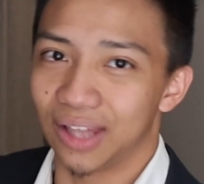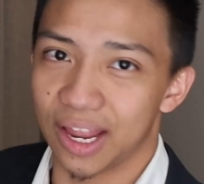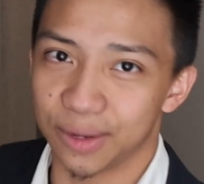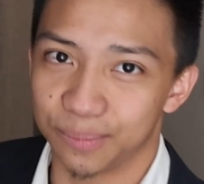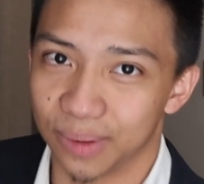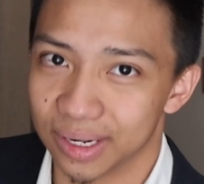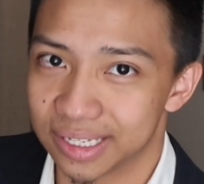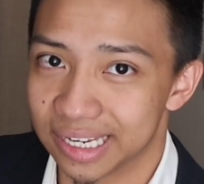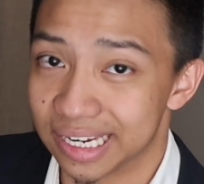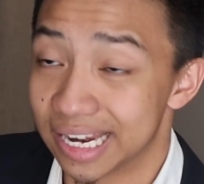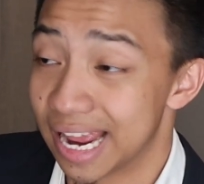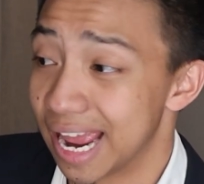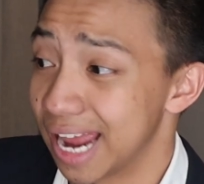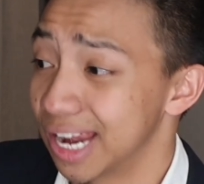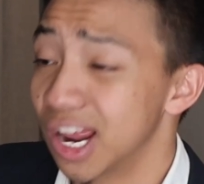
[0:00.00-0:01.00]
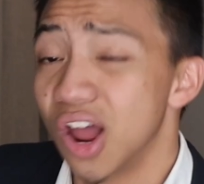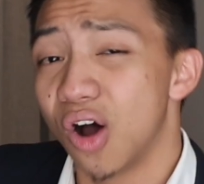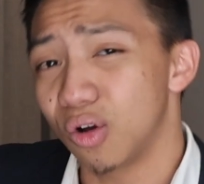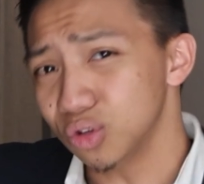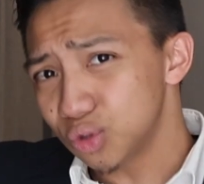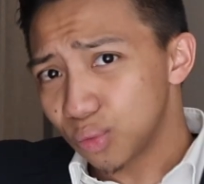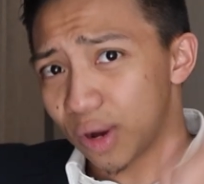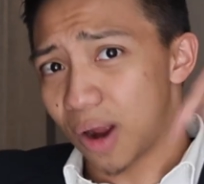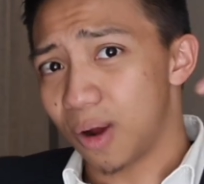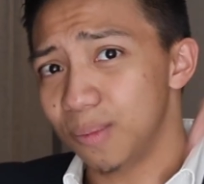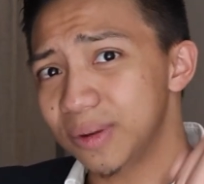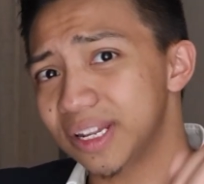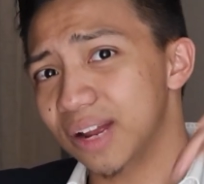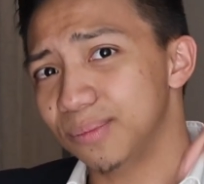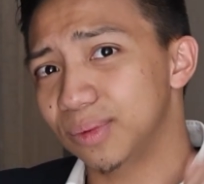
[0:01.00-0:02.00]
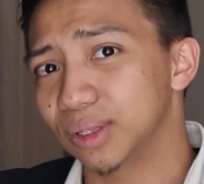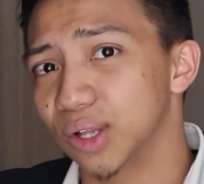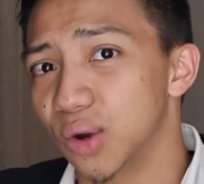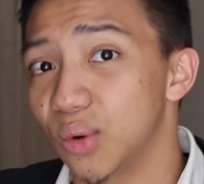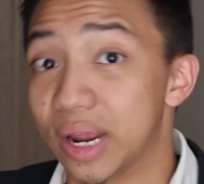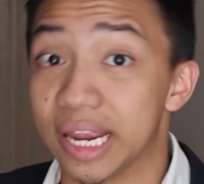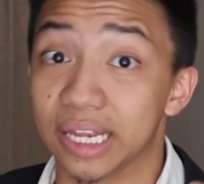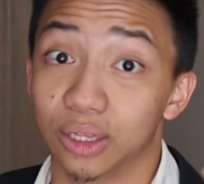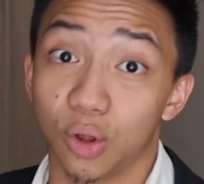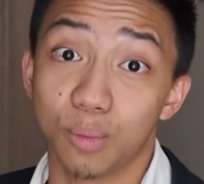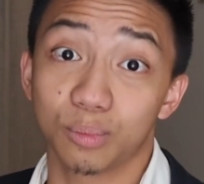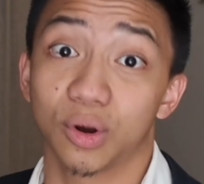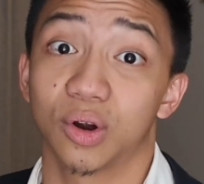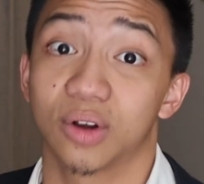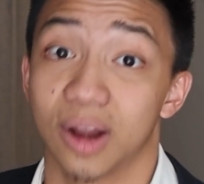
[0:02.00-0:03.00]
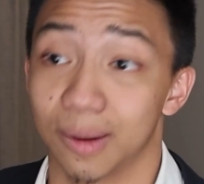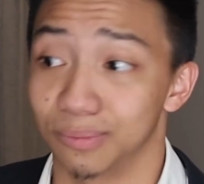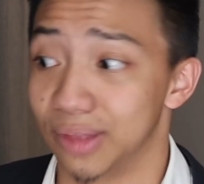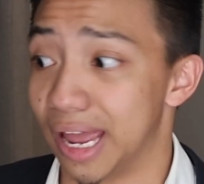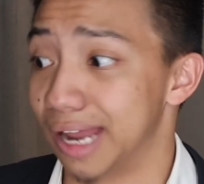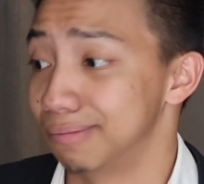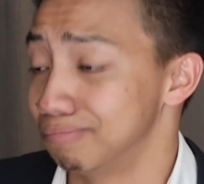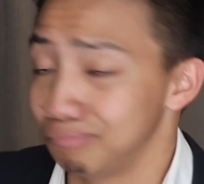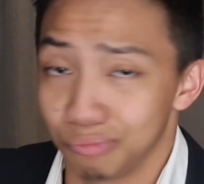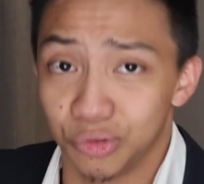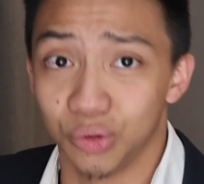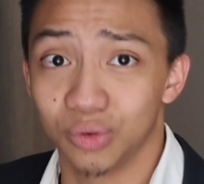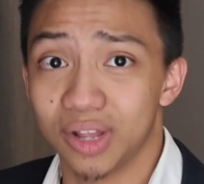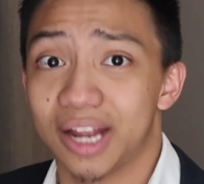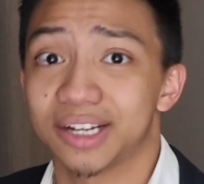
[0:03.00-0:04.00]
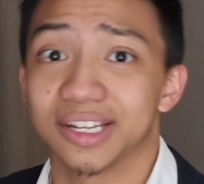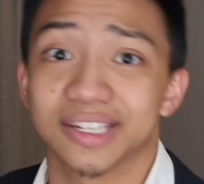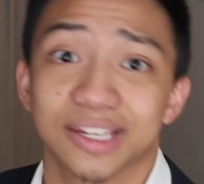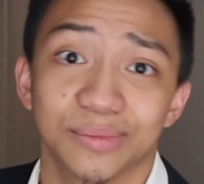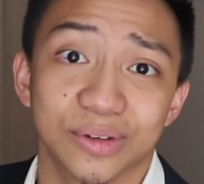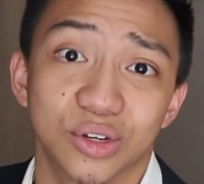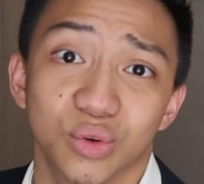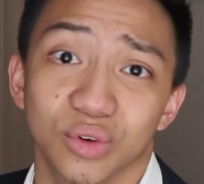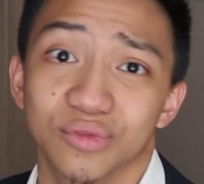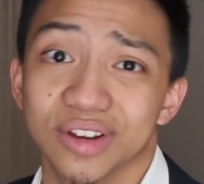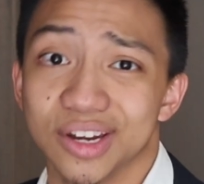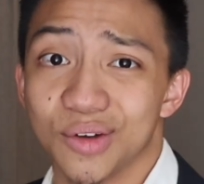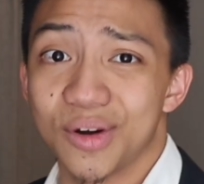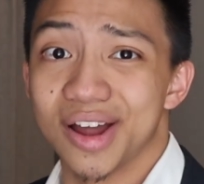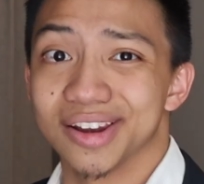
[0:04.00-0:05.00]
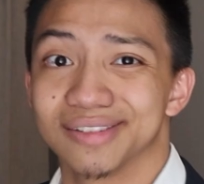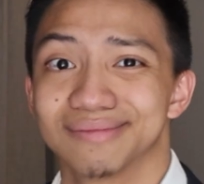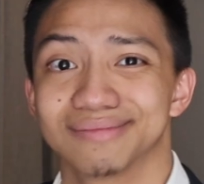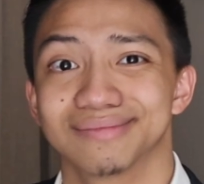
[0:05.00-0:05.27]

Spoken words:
like button and also comment down below a loan program that you'd like to see me do a video on.